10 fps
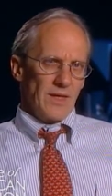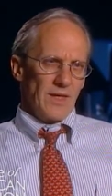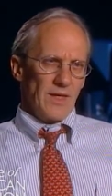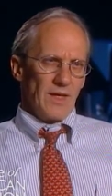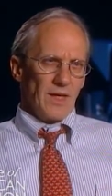
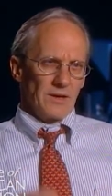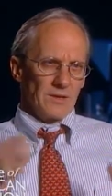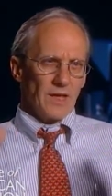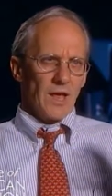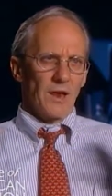and a
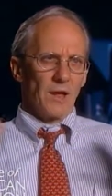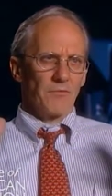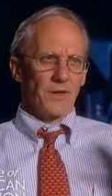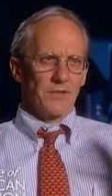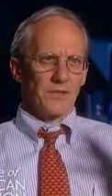lot
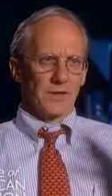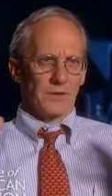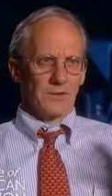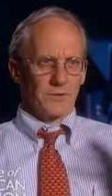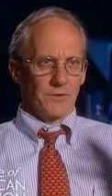of I
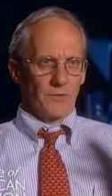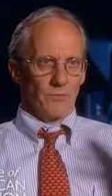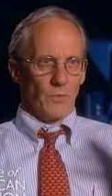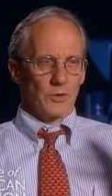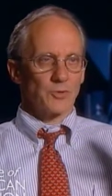think
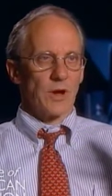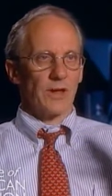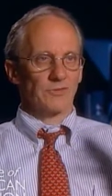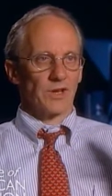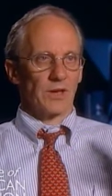what
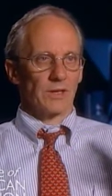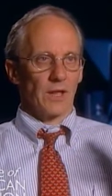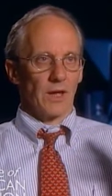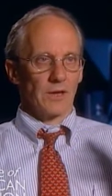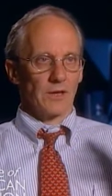drives
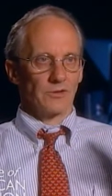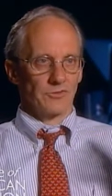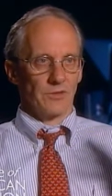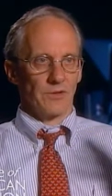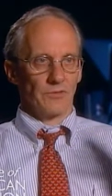Nightline
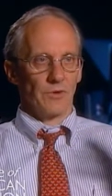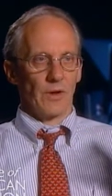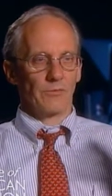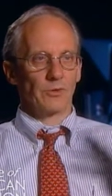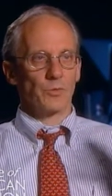is that you
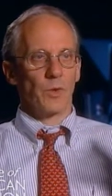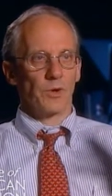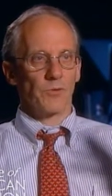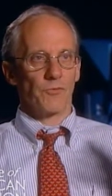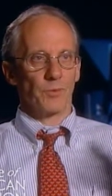have these
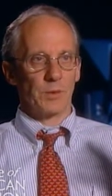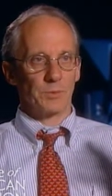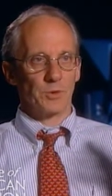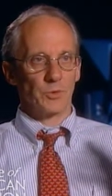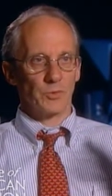wonderful
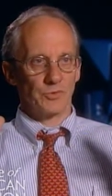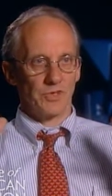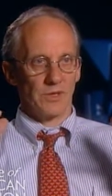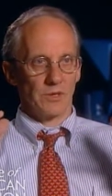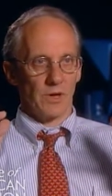people who
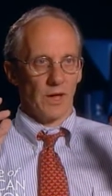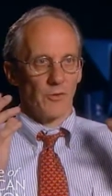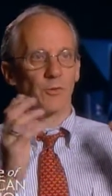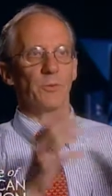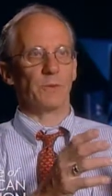see
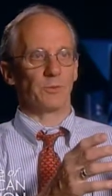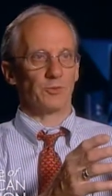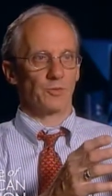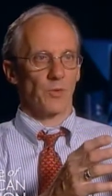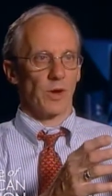other people
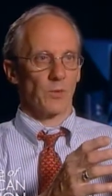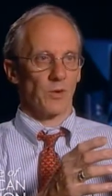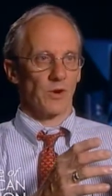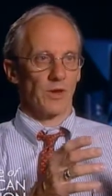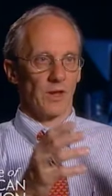do great
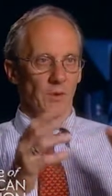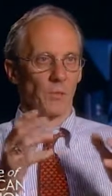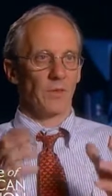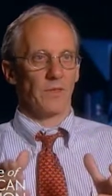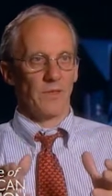work, and
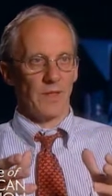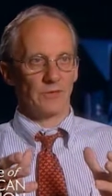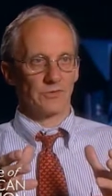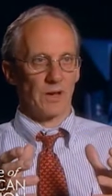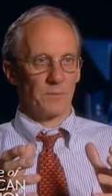when they
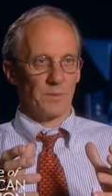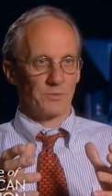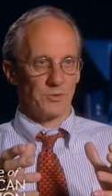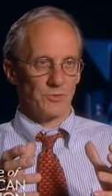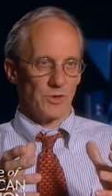step up
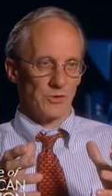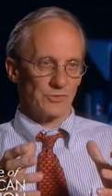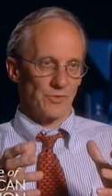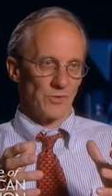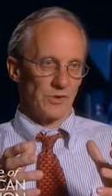to do their
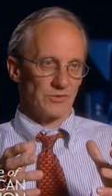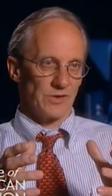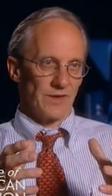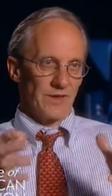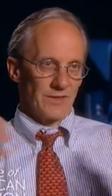stories,
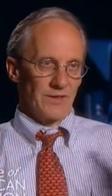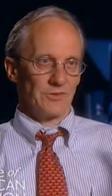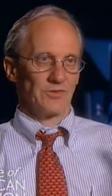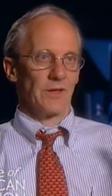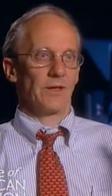they
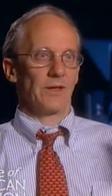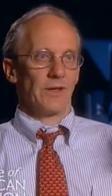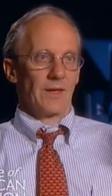say,